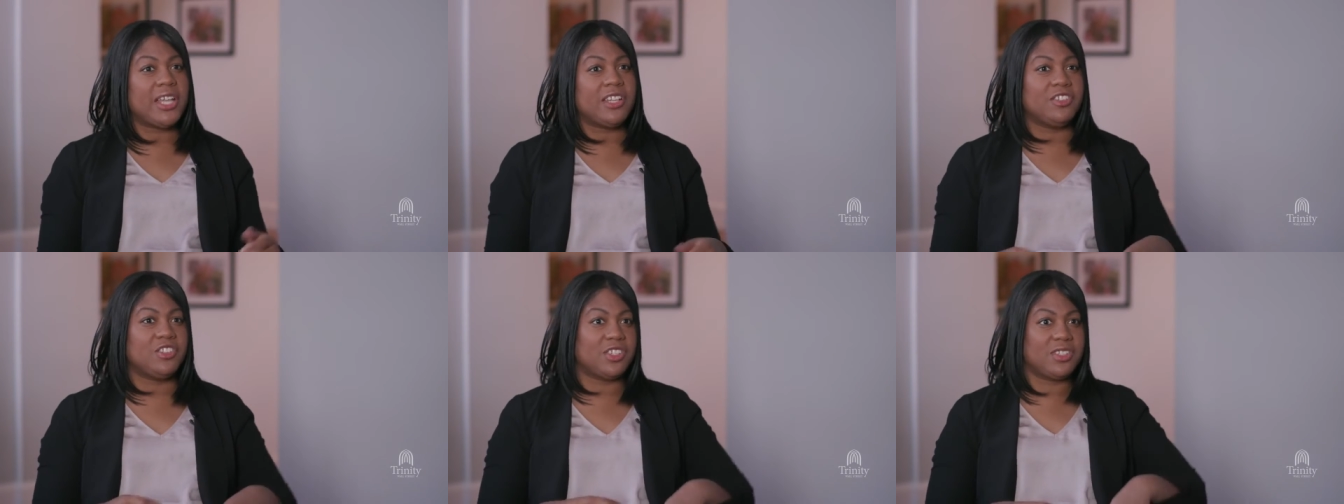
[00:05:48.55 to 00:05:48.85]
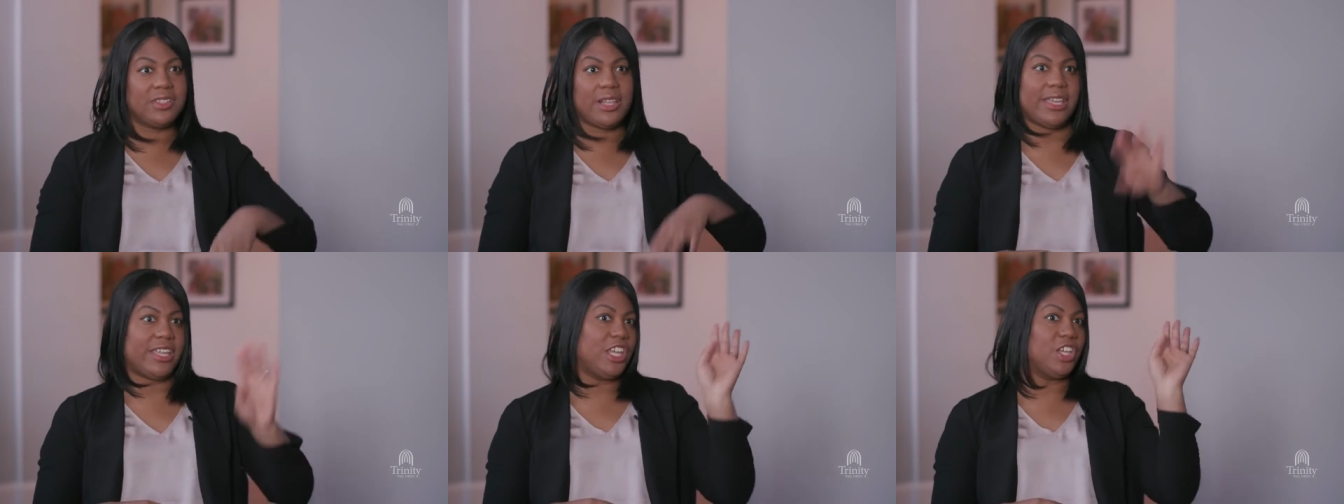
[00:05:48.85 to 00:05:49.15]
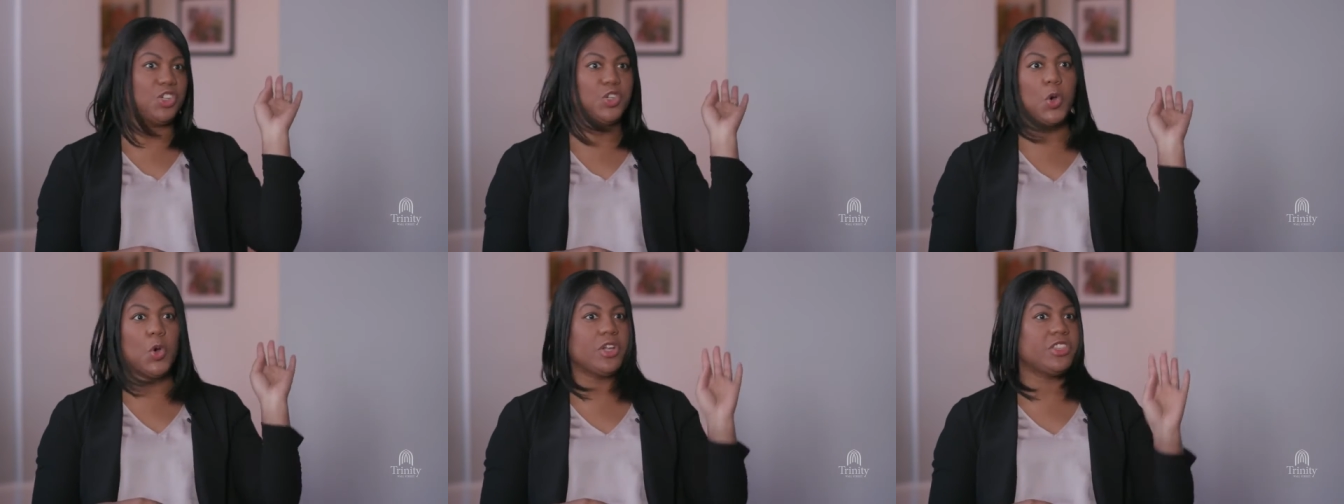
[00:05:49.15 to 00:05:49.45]
and just like
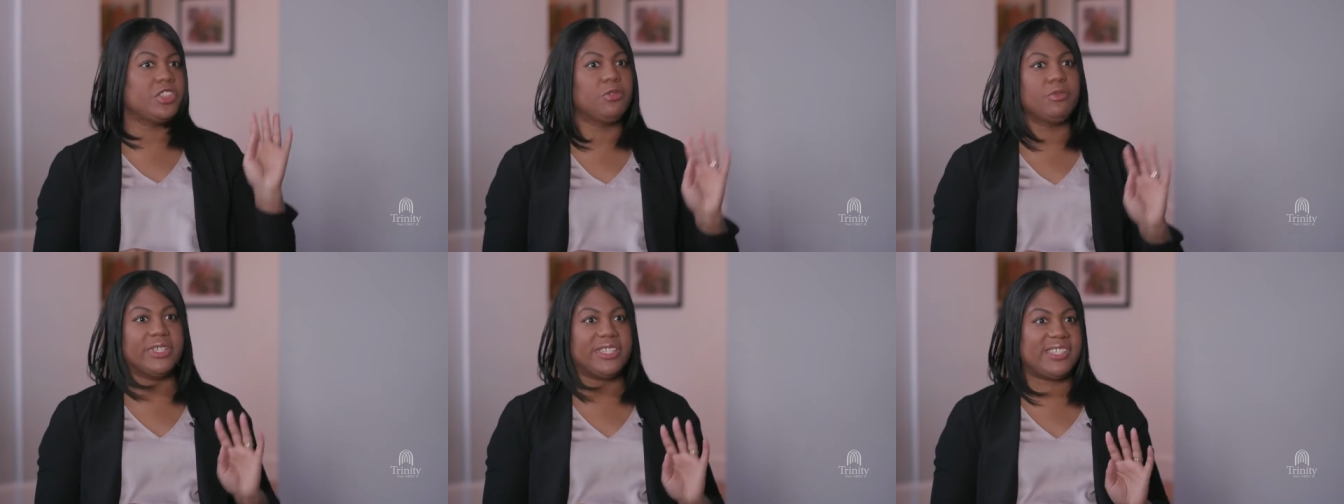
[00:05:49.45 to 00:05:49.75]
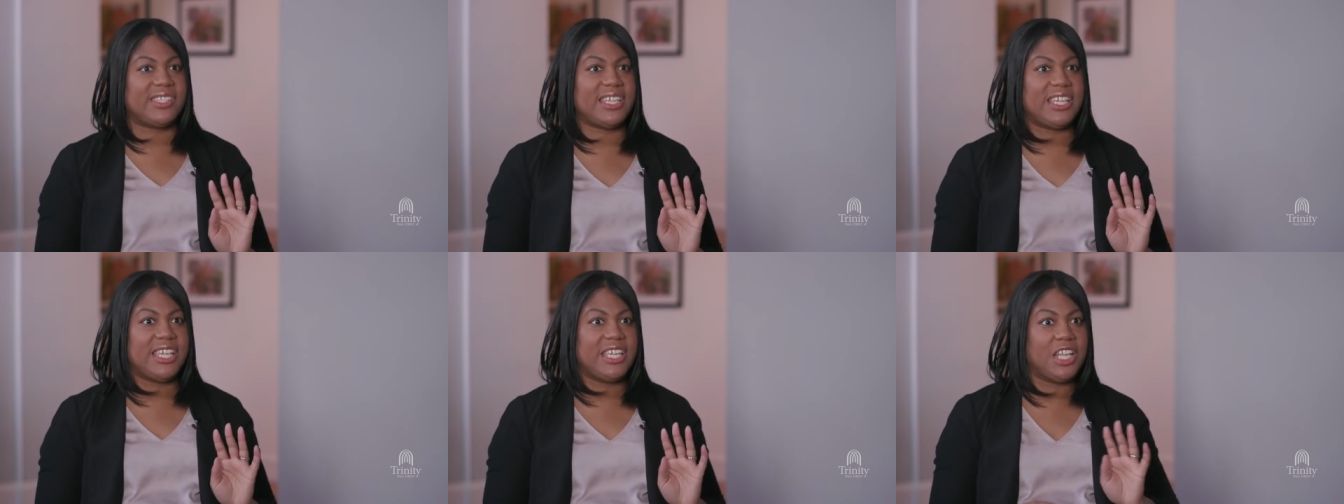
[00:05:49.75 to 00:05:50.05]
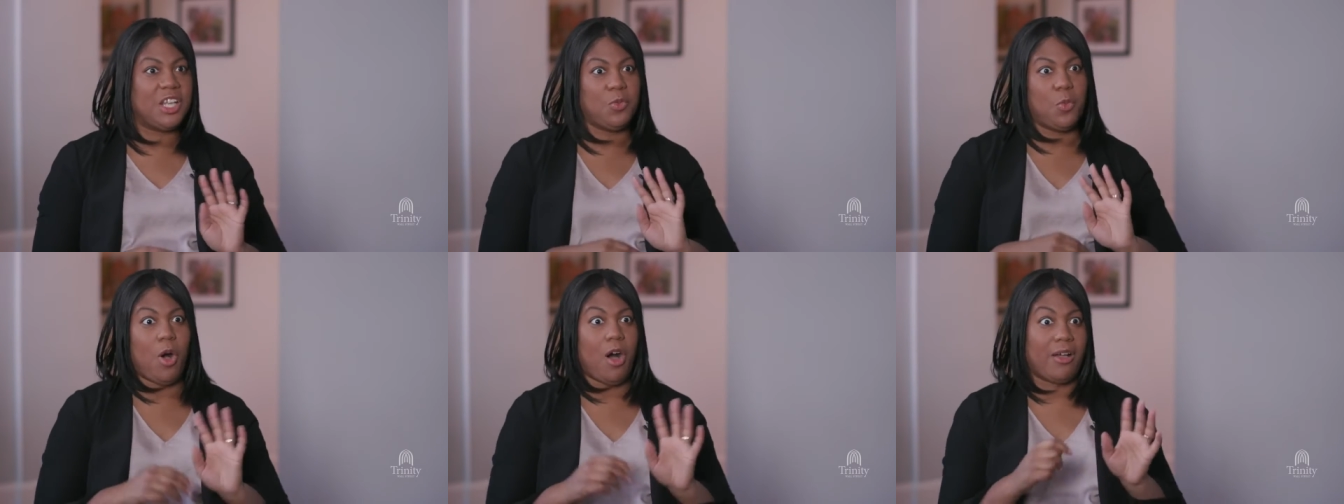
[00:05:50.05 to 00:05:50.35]
ignore the receipt
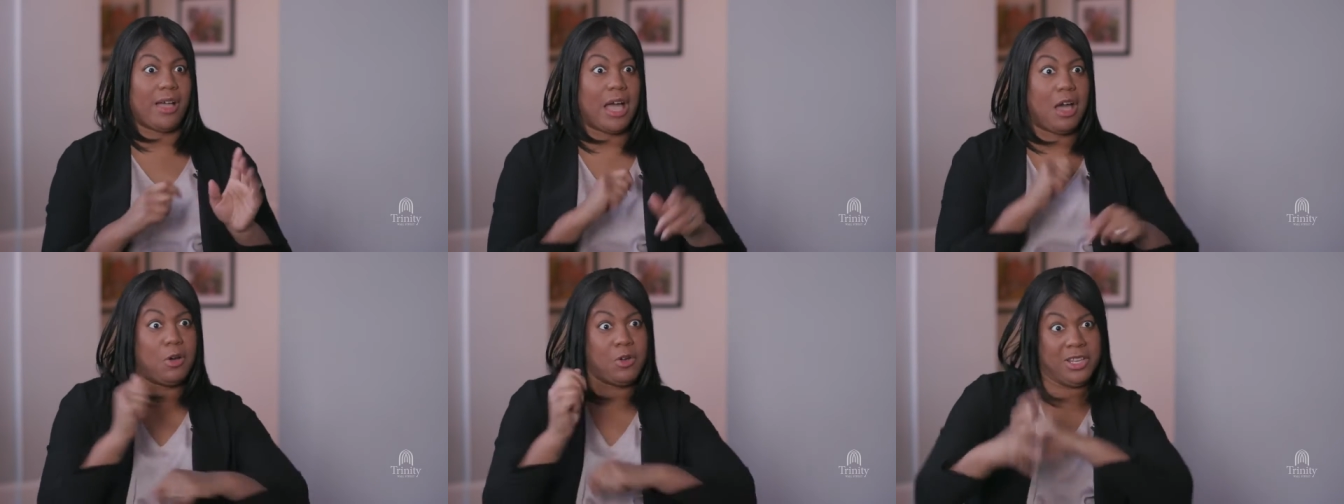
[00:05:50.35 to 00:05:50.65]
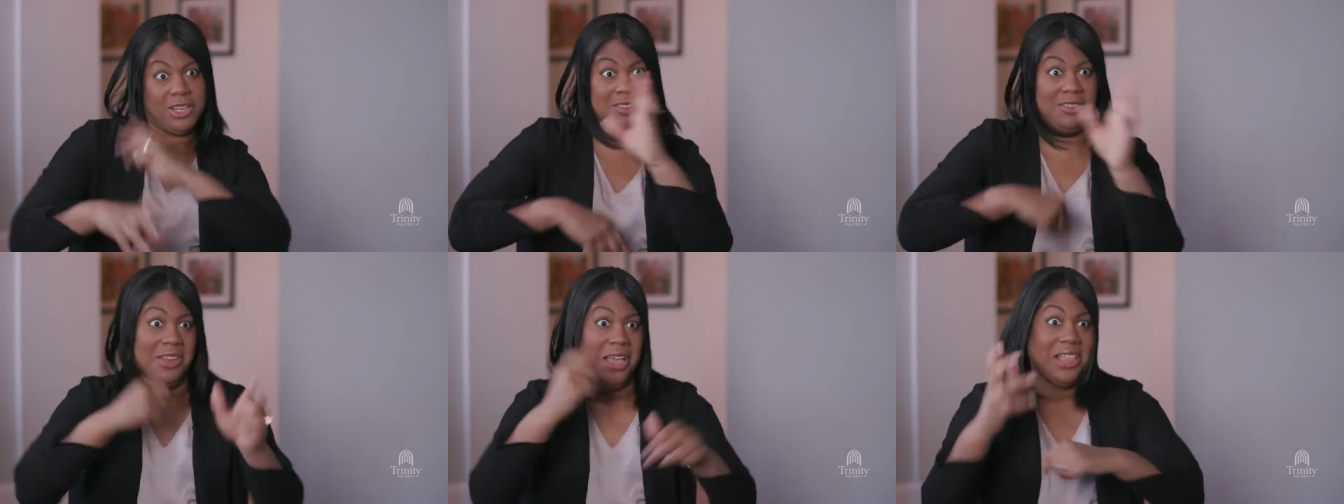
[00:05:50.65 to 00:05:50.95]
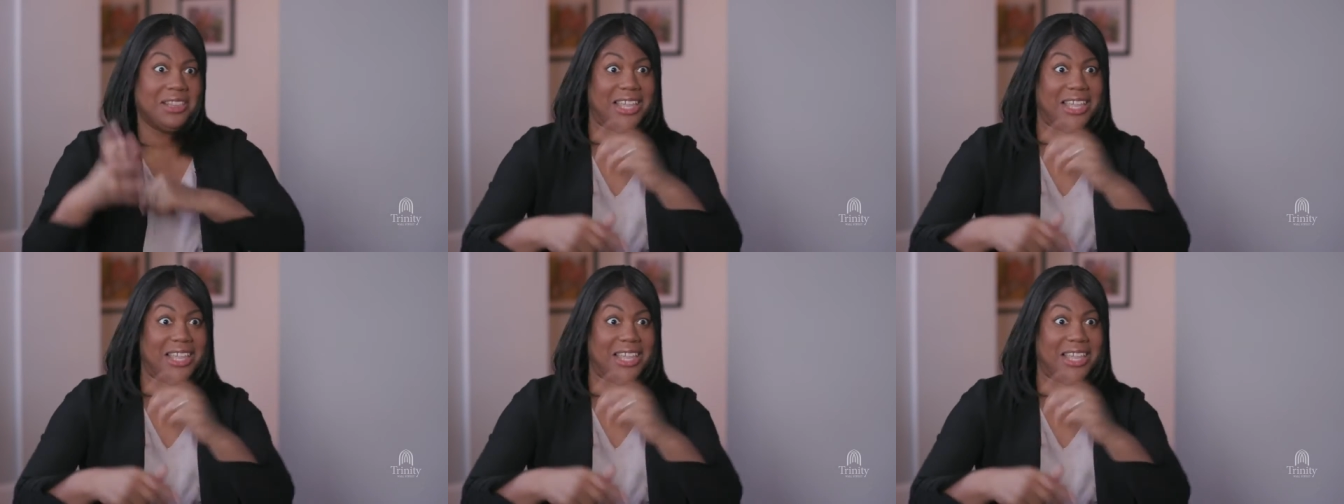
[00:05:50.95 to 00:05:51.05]
and walk out and